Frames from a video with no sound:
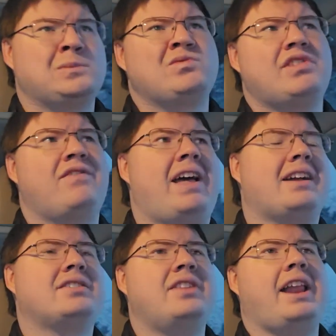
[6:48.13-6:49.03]
The
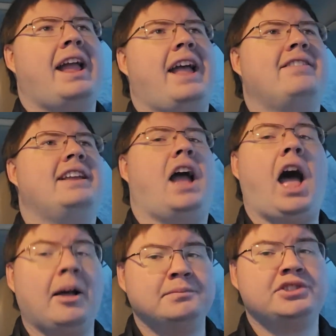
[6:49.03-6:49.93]
fact that I had the
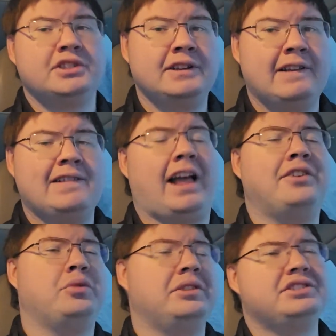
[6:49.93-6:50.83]
option, I
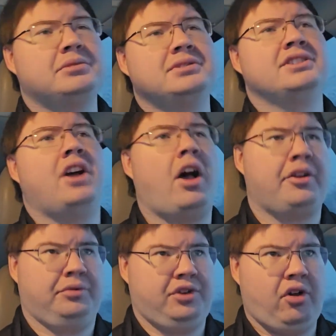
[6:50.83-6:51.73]
do wish there was an
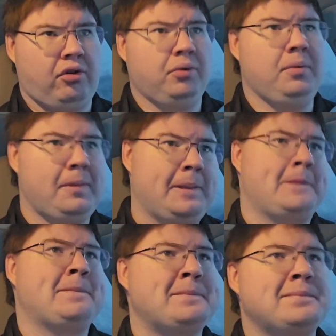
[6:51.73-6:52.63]
auto toggle,
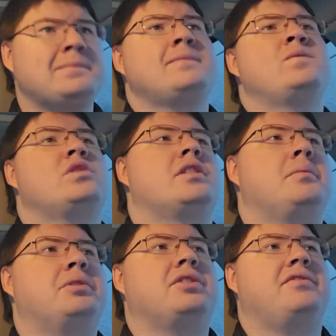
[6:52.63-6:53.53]

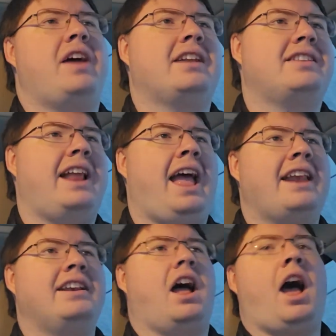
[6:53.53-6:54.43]
but the fact that I
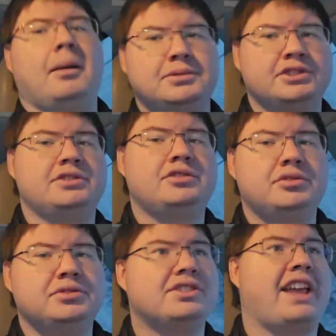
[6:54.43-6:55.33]
had an option
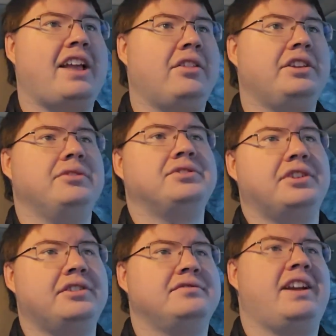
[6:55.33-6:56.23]
to scale the
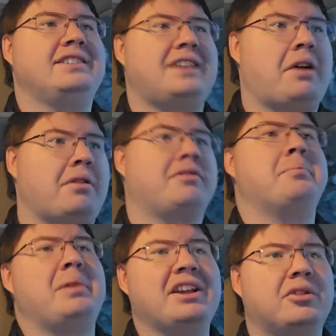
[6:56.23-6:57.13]
user interface however
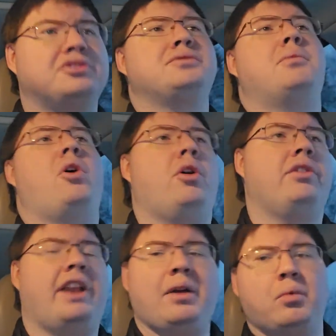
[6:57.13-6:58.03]
big or small
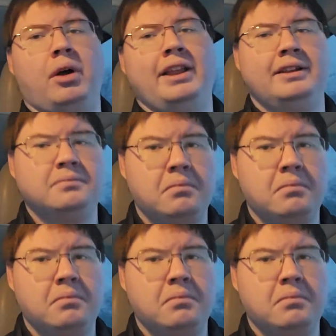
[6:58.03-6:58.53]
that I wanted